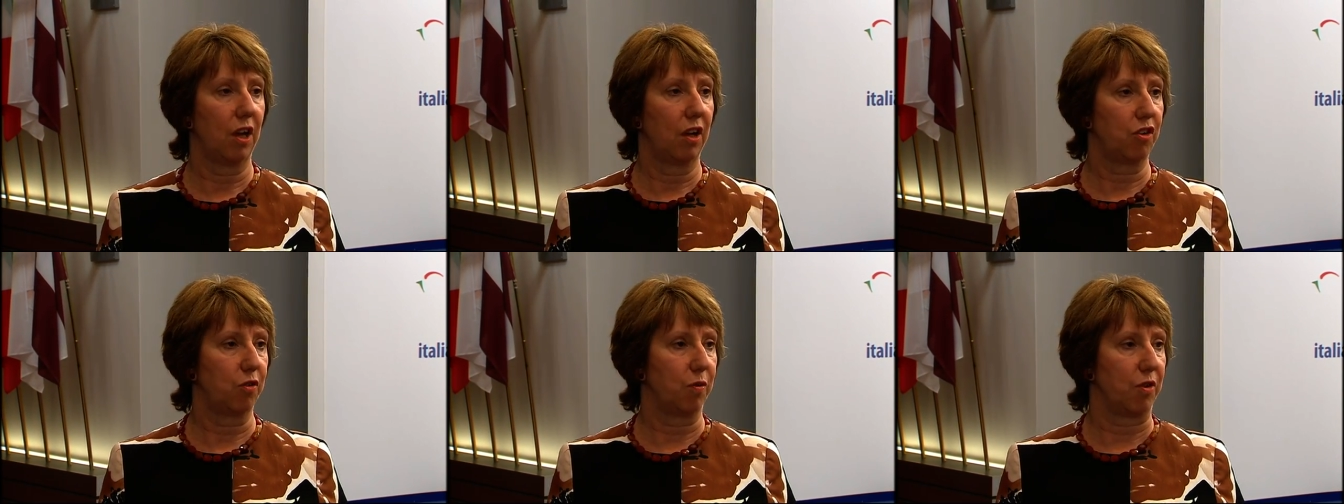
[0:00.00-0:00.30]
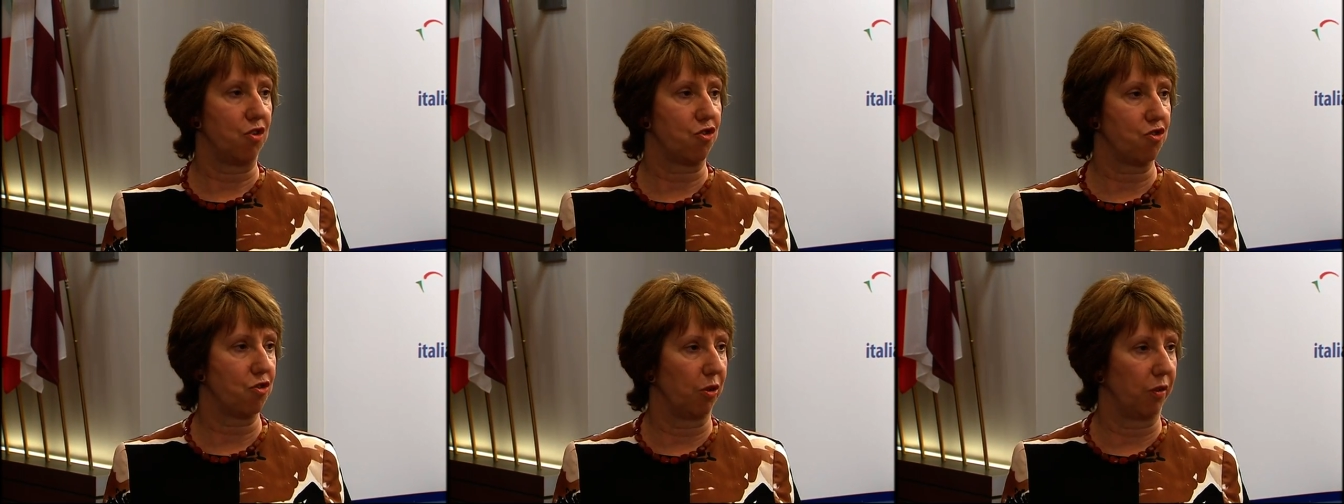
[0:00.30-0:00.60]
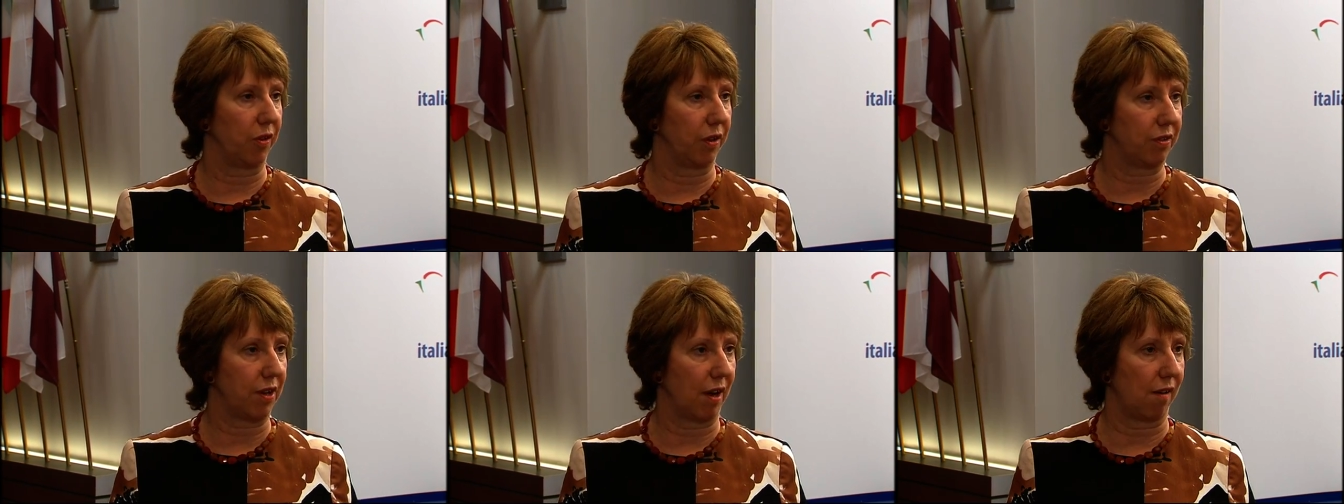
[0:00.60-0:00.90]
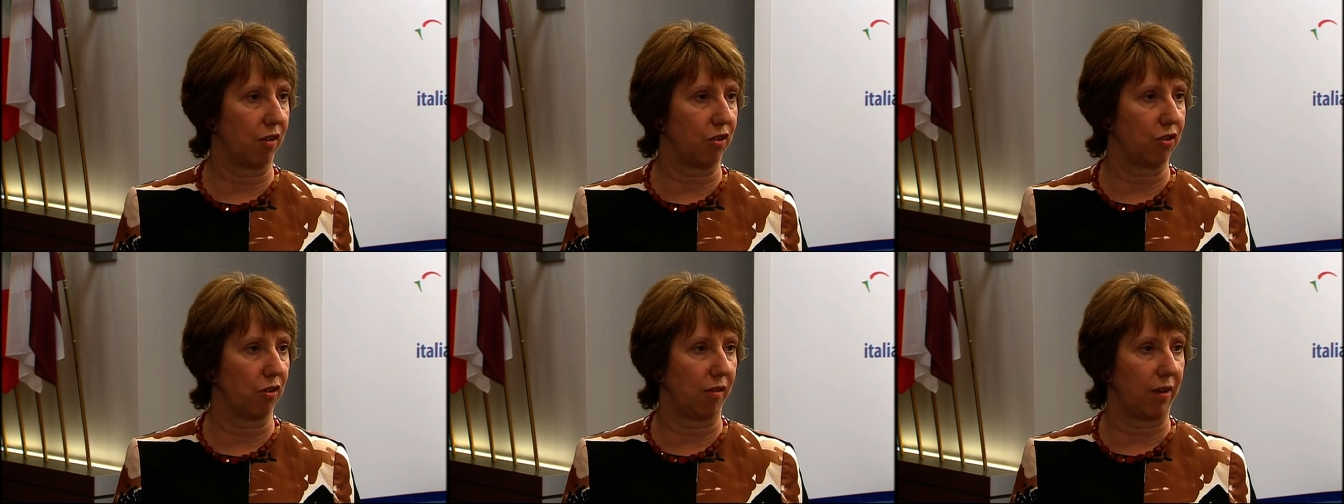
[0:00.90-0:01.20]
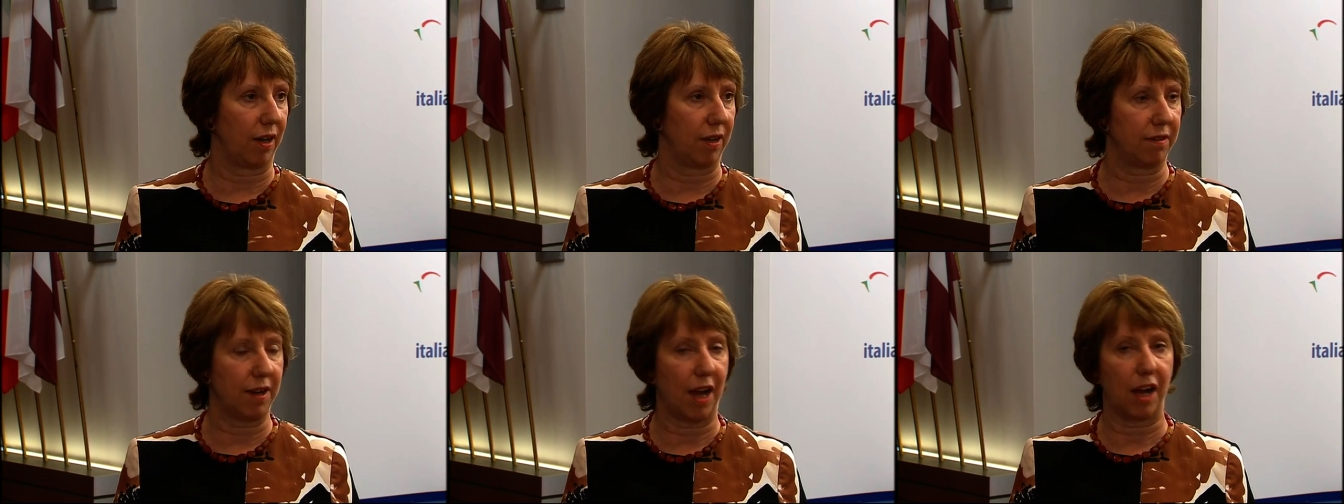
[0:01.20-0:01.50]
to ensure the
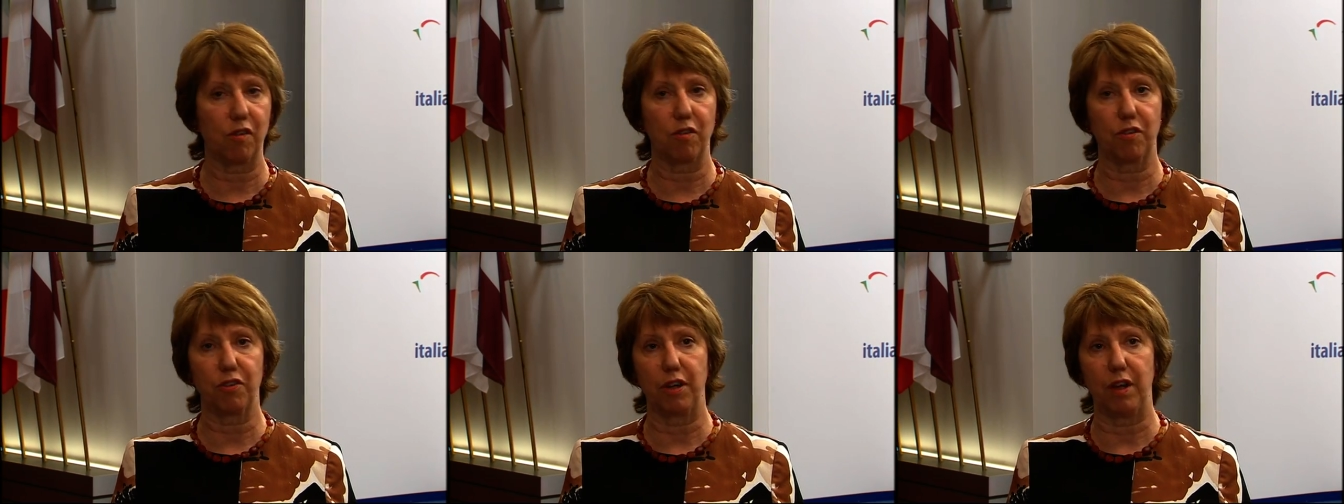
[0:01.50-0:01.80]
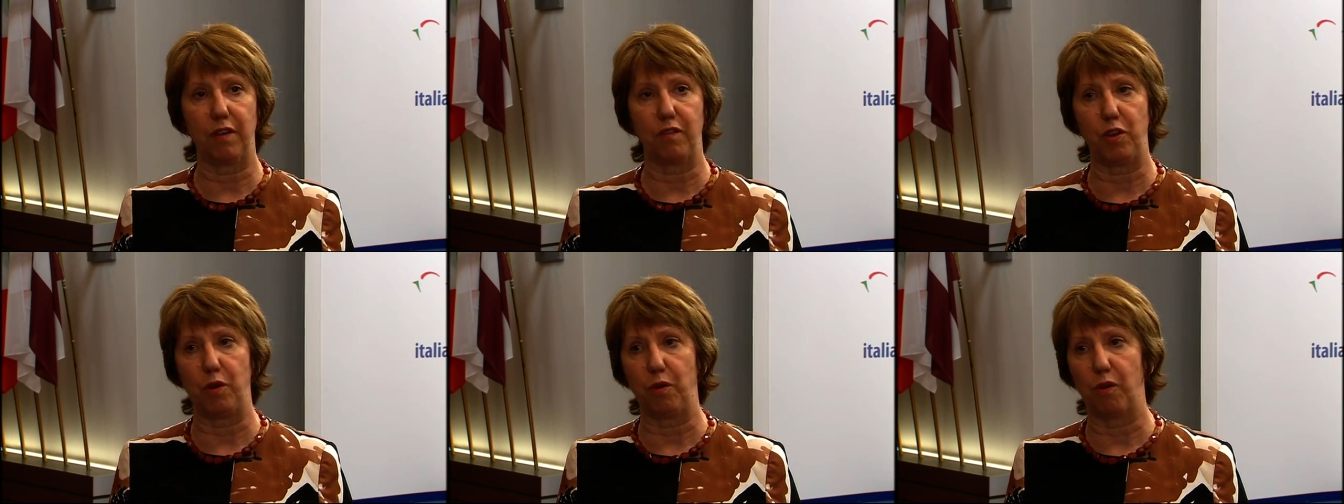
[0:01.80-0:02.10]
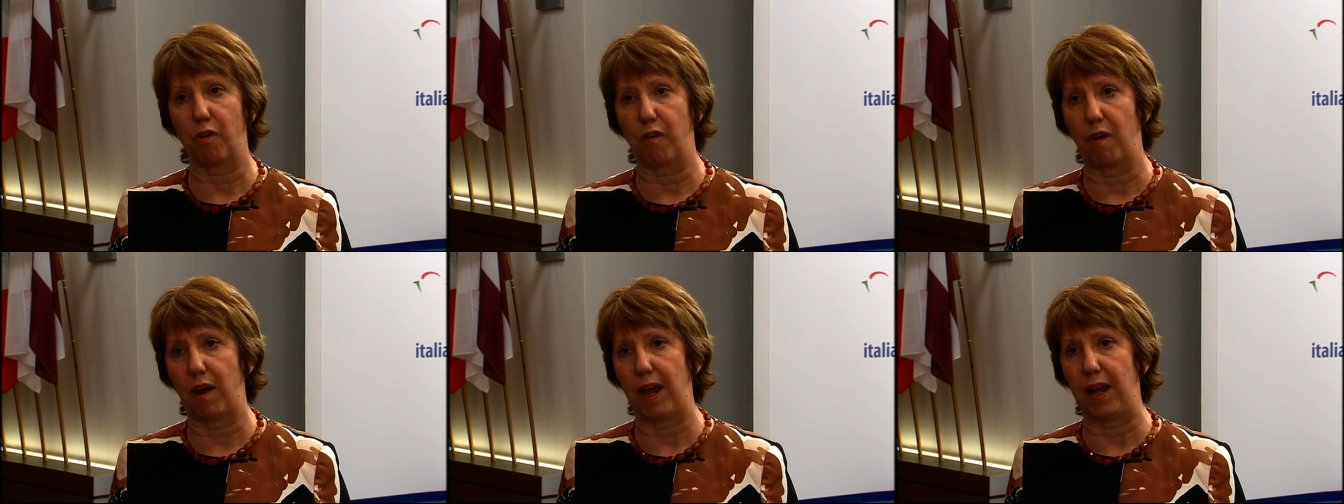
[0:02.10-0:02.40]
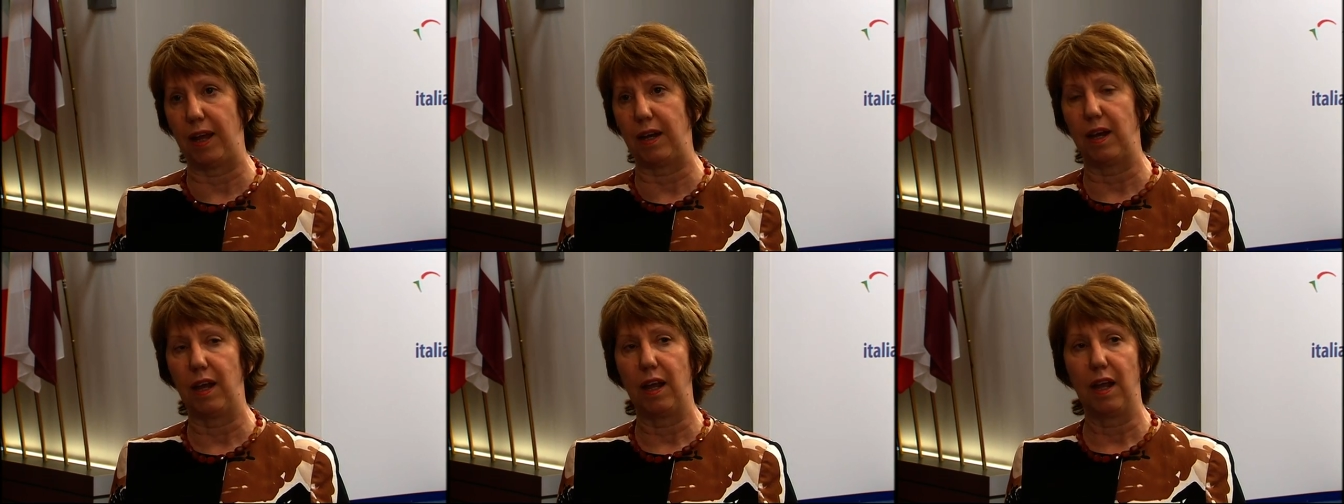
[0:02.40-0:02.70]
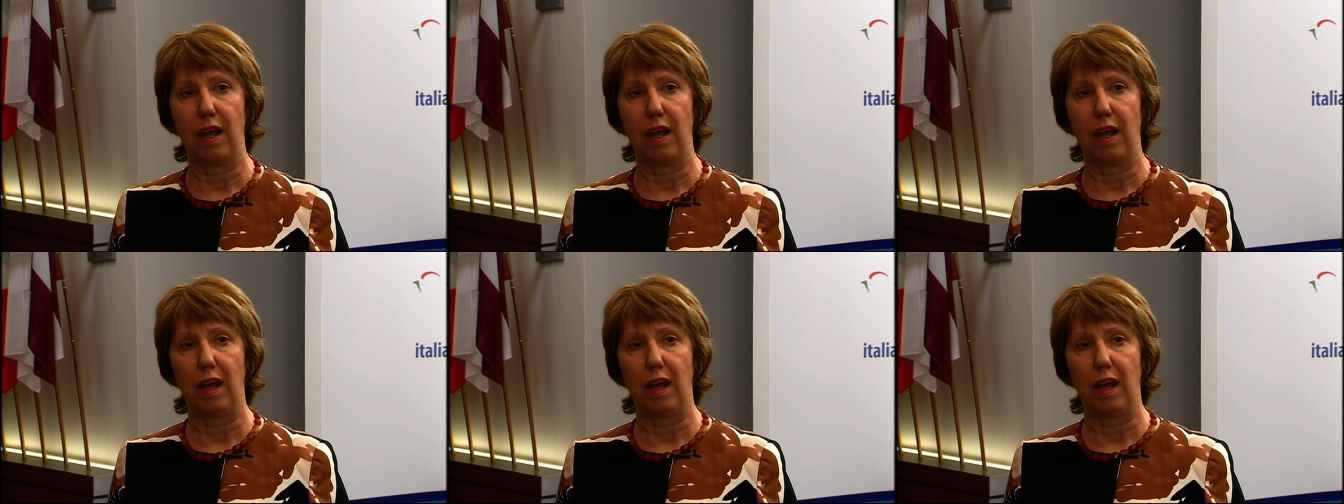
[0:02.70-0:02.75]
territorial integrity of Ukraine